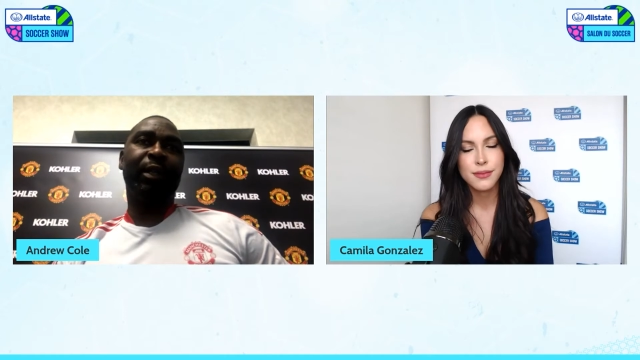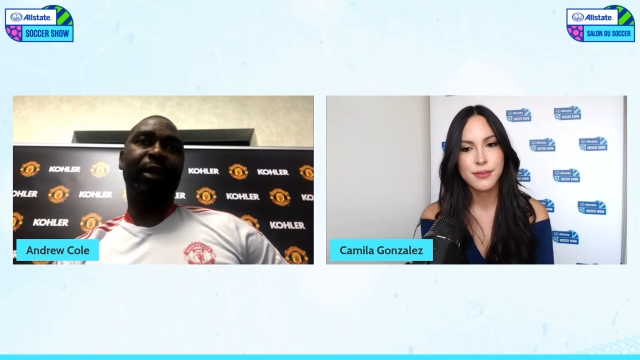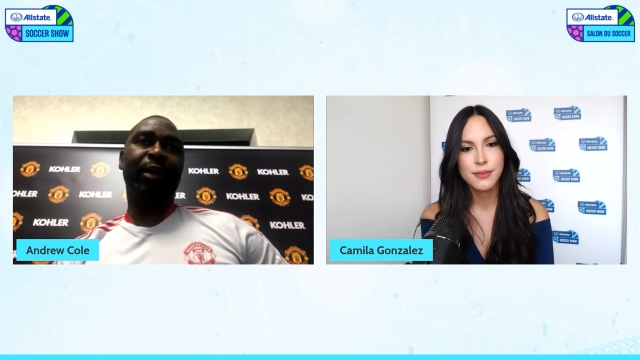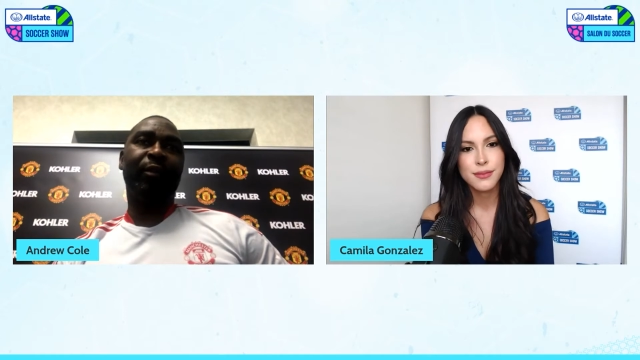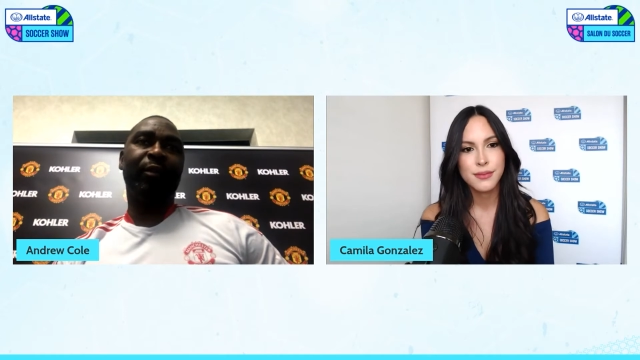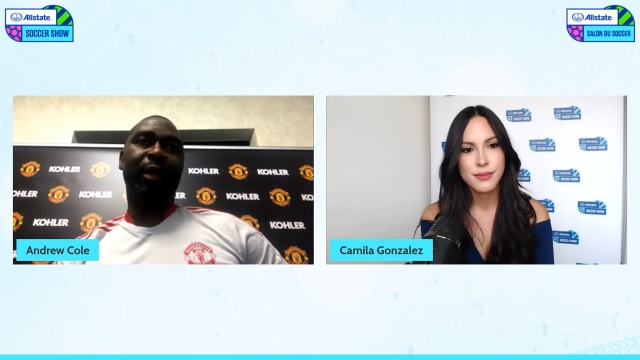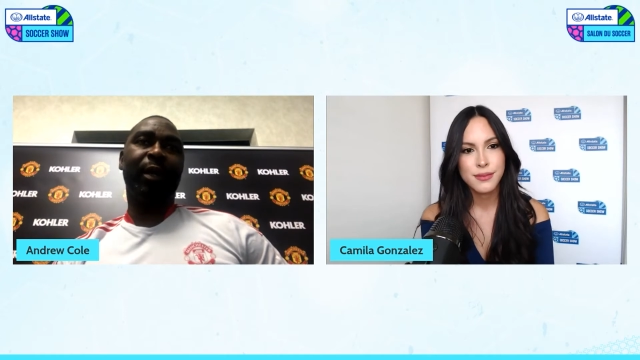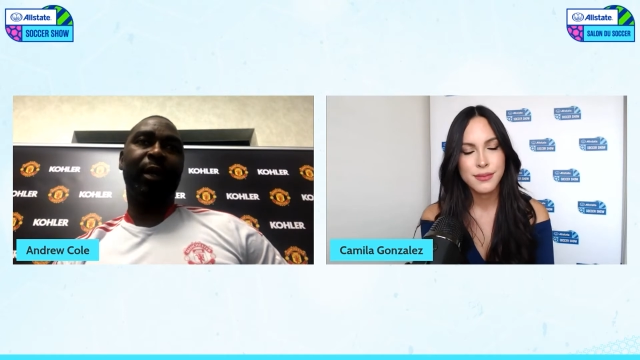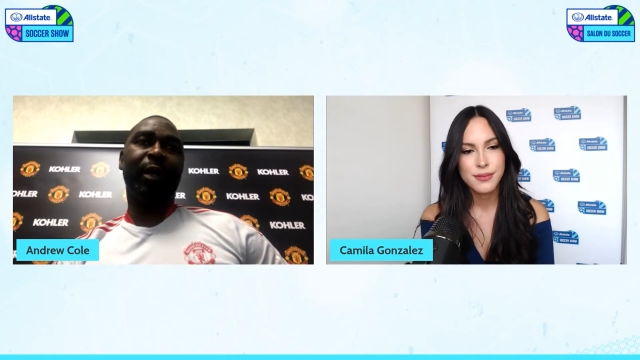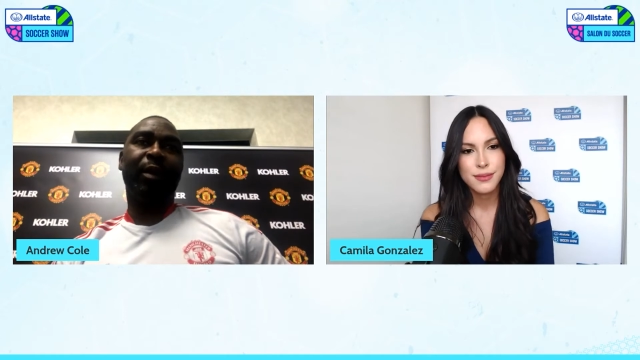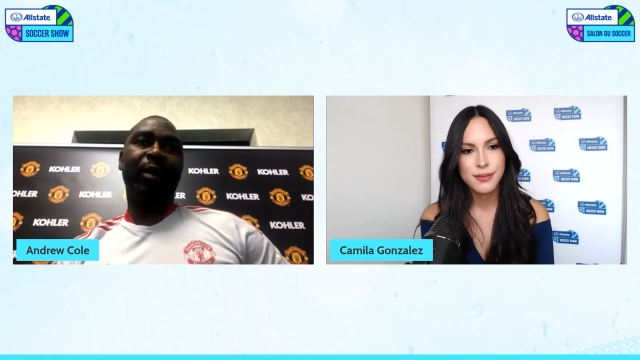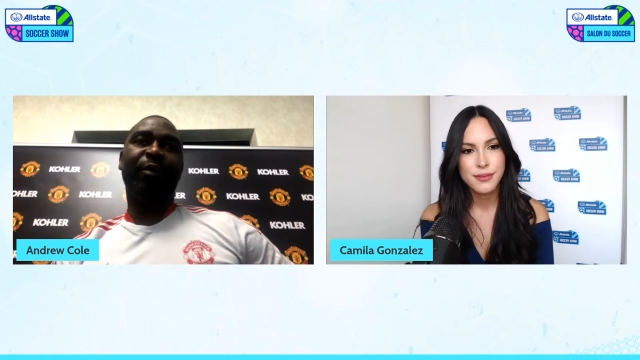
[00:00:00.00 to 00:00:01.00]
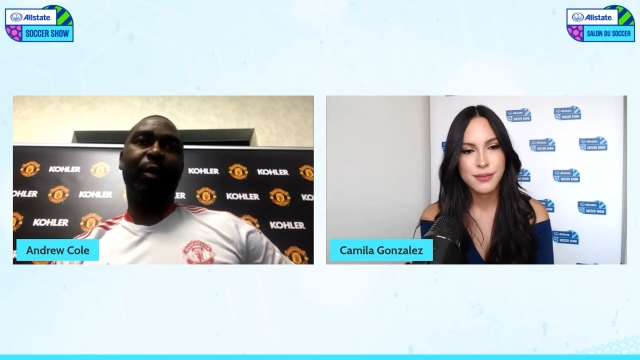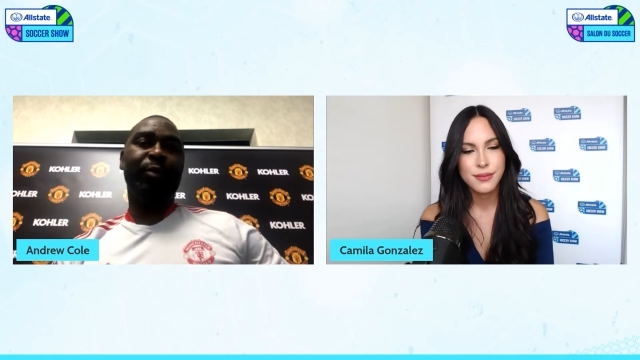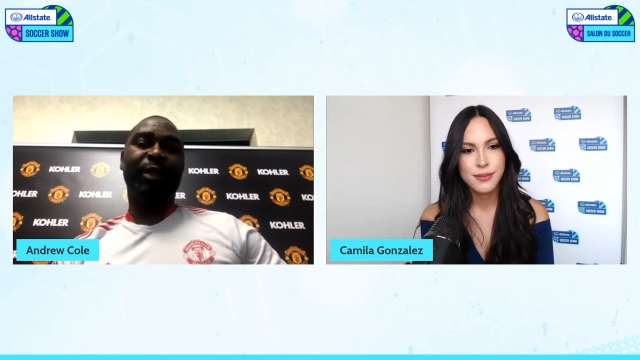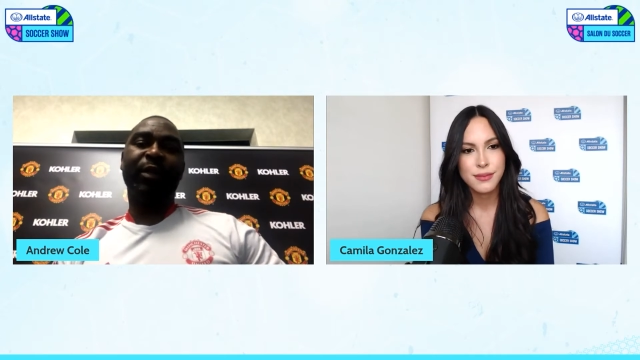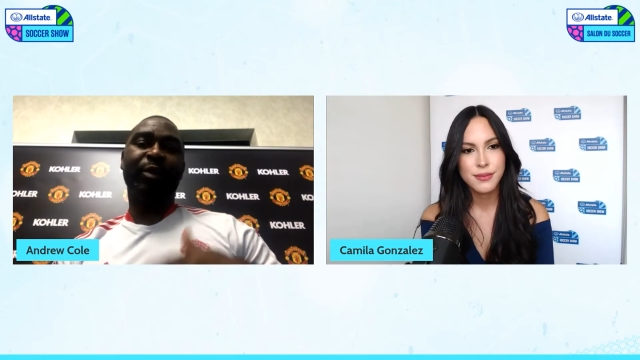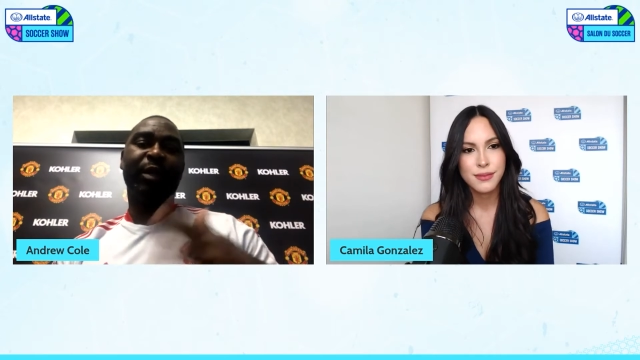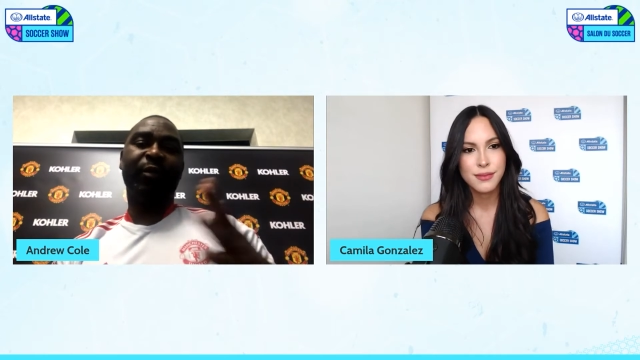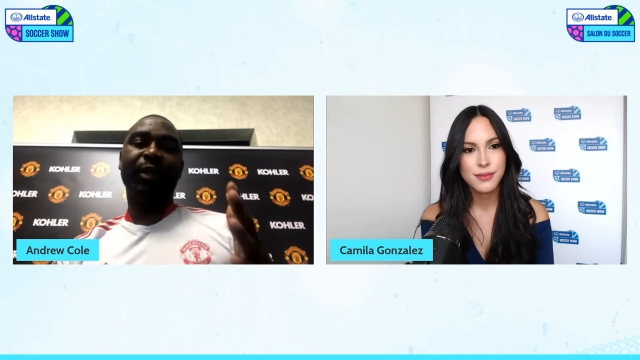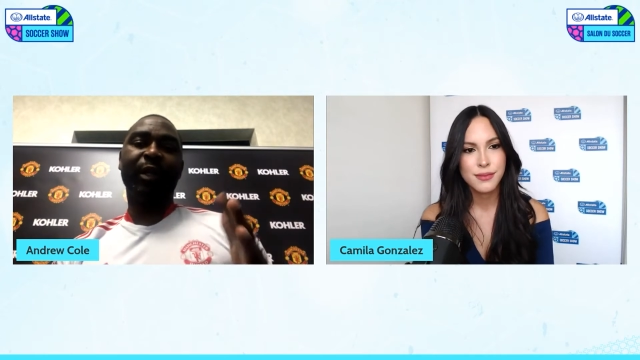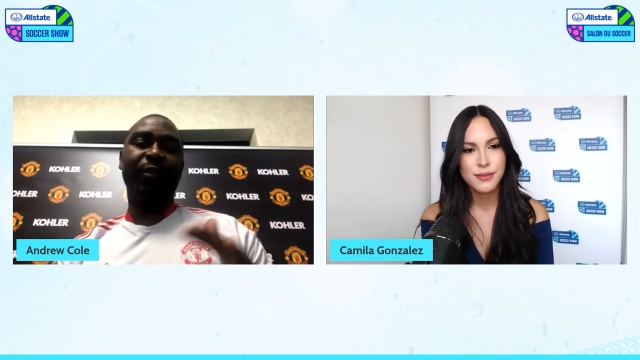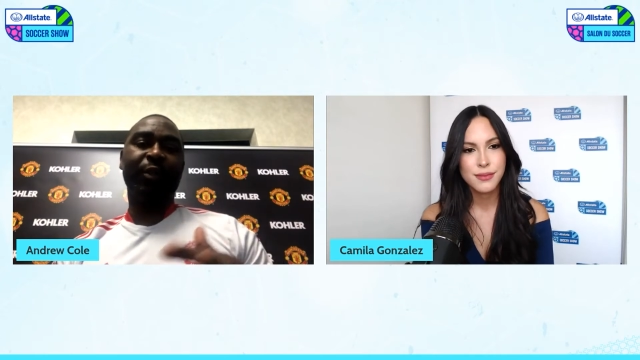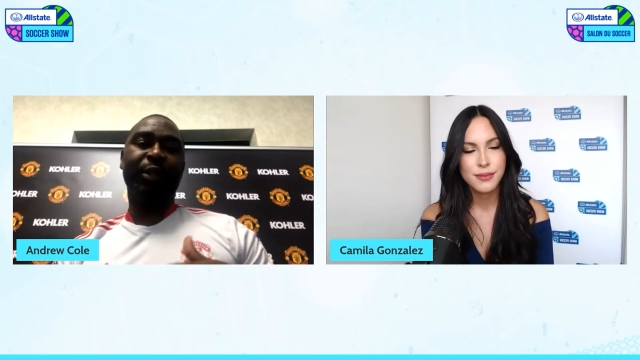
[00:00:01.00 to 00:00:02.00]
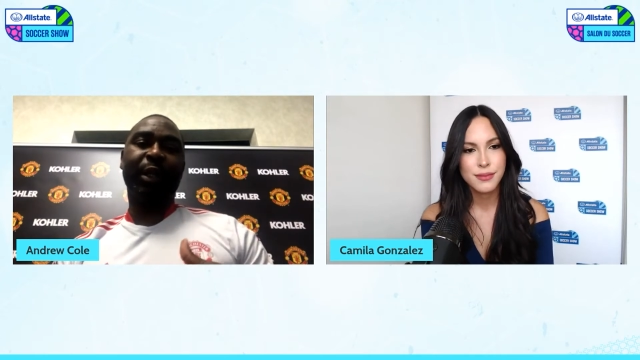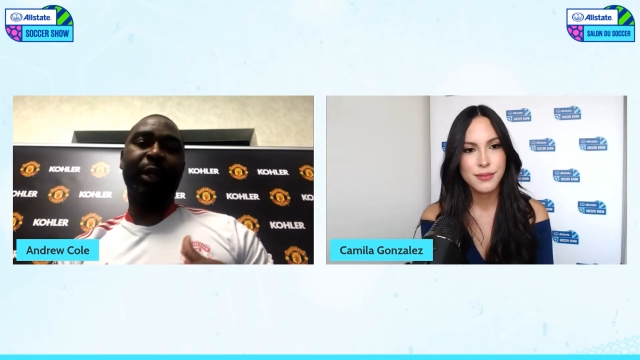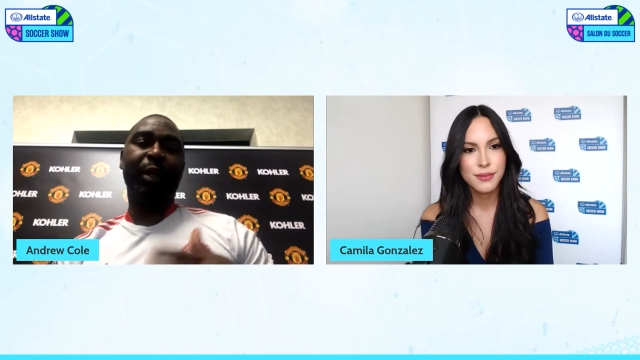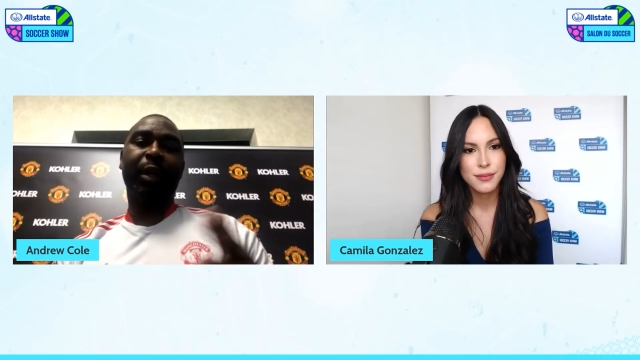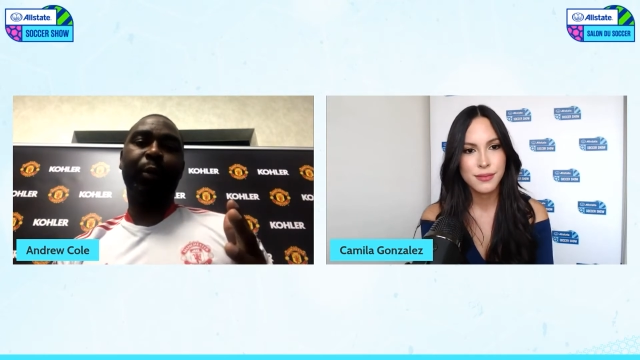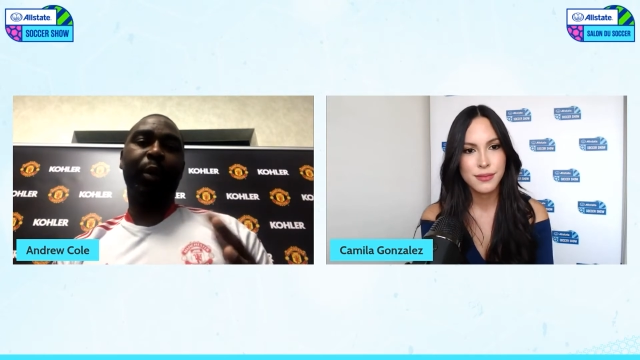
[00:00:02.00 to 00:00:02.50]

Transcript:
Speaker 1: after that, if I was ever to have another child, I,